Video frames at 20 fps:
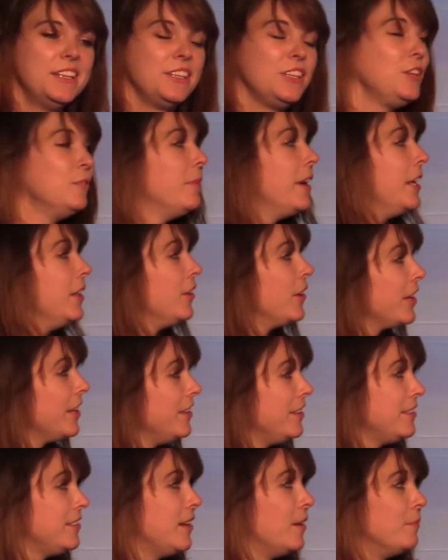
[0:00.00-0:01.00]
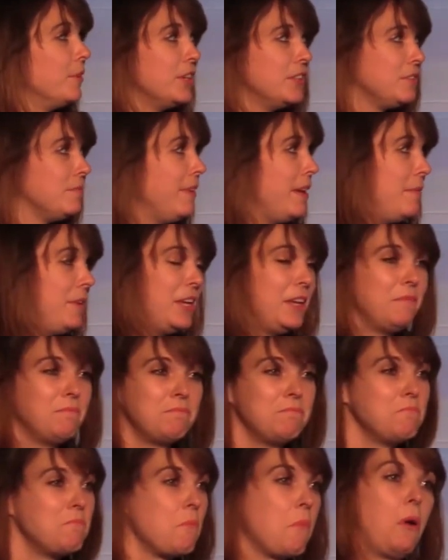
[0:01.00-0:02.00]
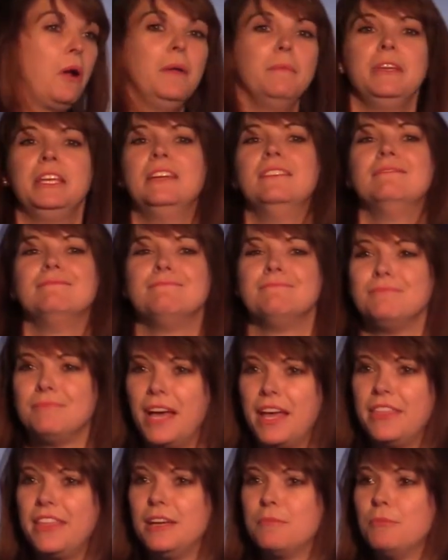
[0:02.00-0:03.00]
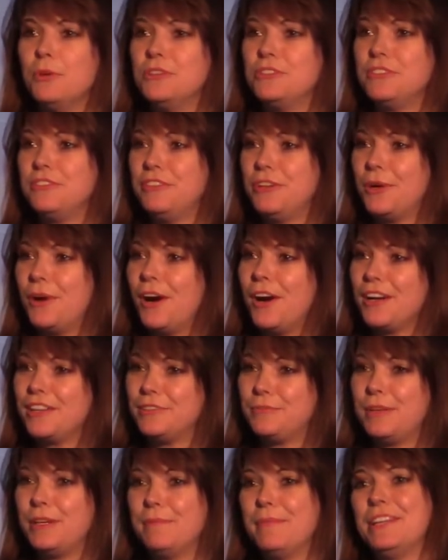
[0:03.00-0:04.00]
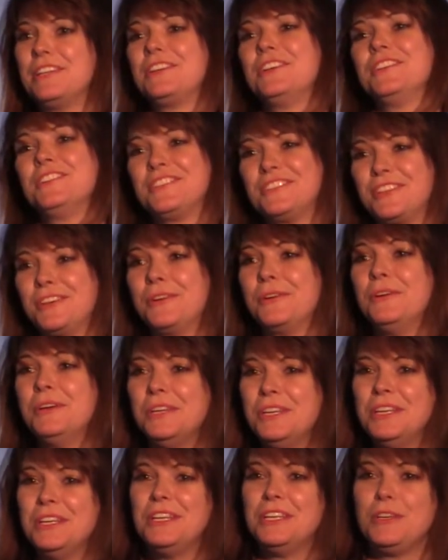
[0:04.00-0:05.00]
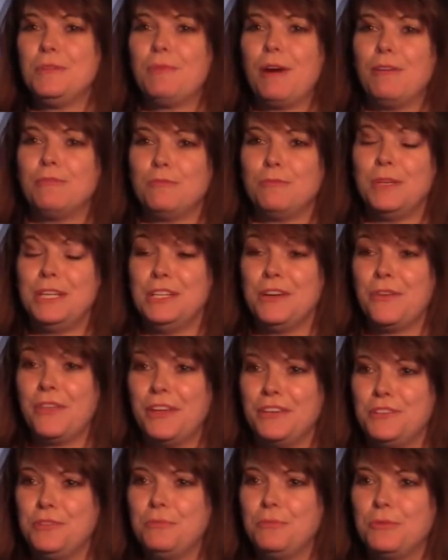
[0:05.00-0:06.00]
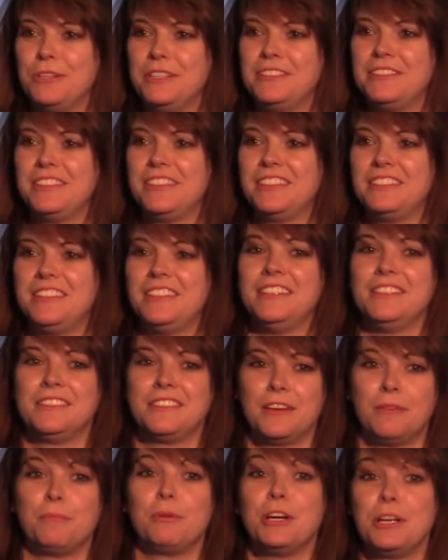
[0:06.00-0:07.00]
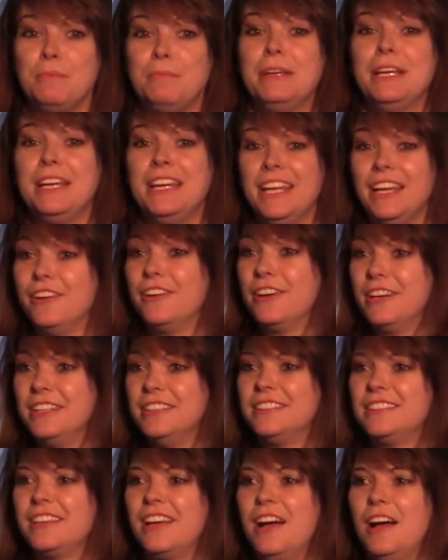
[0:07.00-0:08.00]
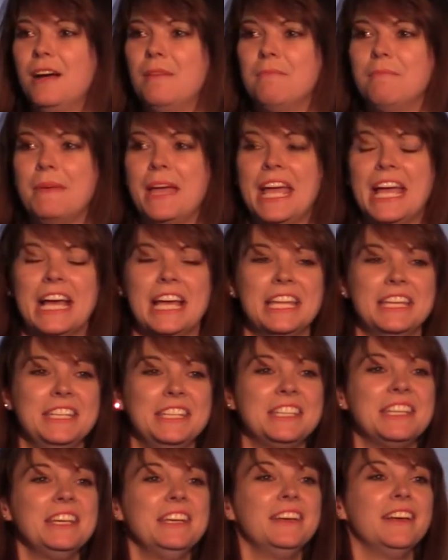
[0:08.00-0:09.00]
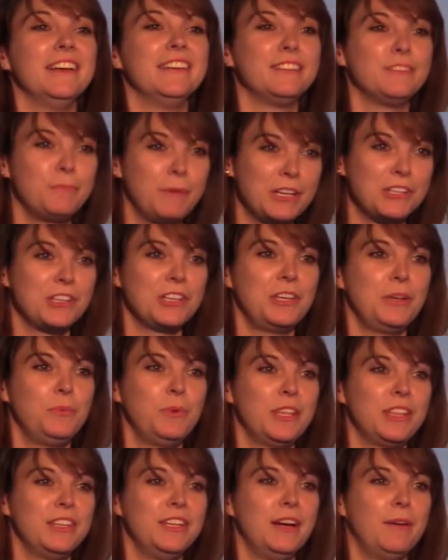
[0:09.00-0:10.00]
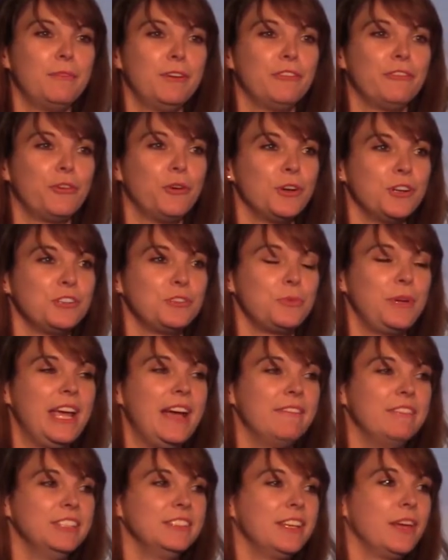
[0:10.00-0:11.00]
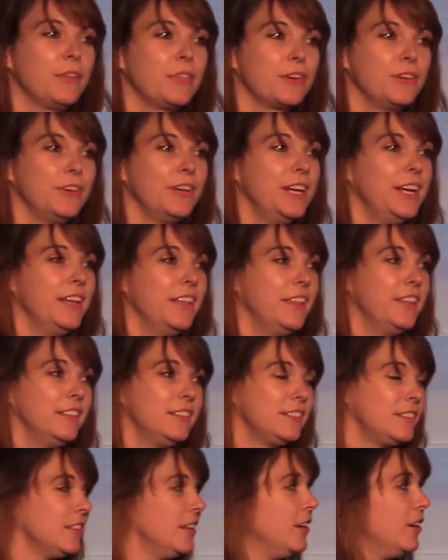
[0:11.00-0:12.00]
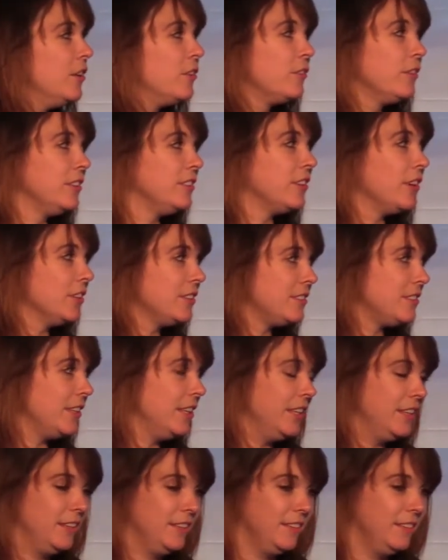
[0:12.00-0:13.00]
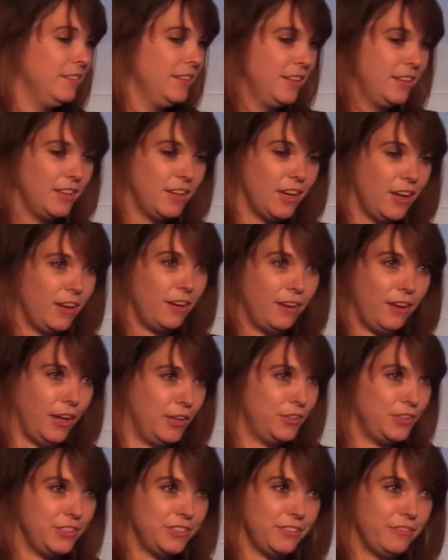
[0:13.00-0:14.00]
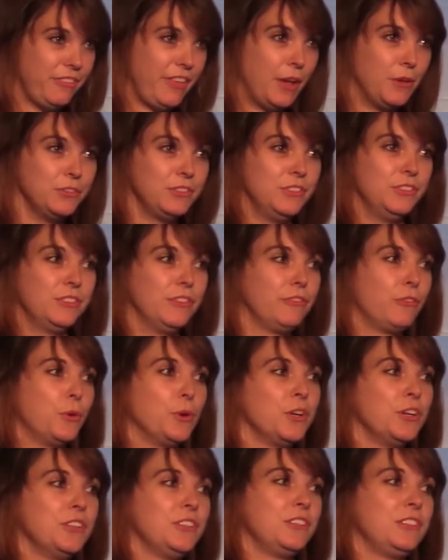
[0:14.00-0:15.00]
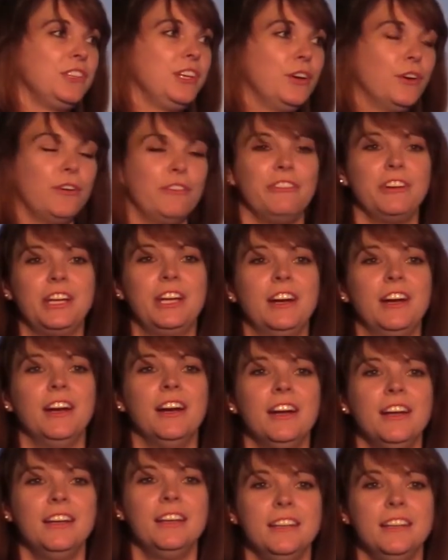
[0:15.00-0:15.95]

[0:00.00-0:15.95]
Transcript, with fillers: You might look at these numbers, maybe, I mean, I think most of you are experimenters, so you probably know that 2.6 is a pretty big increase. Um, and especially with the number of orders we have in South Korea, this results in hundreds of thousands of orders year over year.